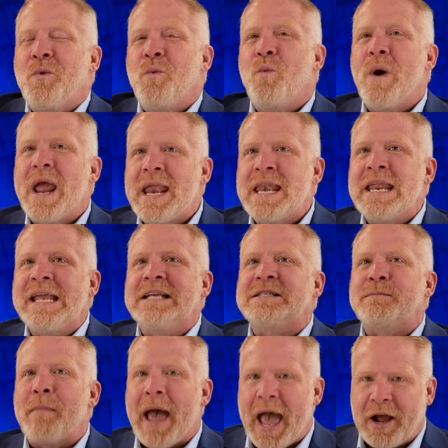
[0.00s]
When
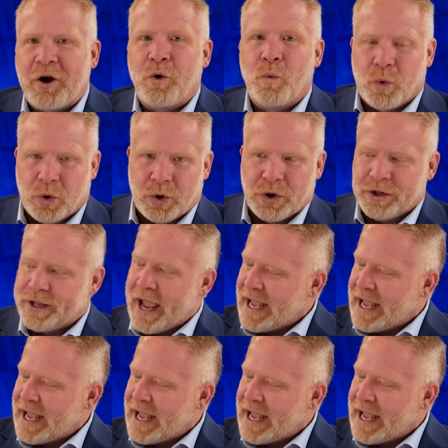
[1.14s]
is MAGA World,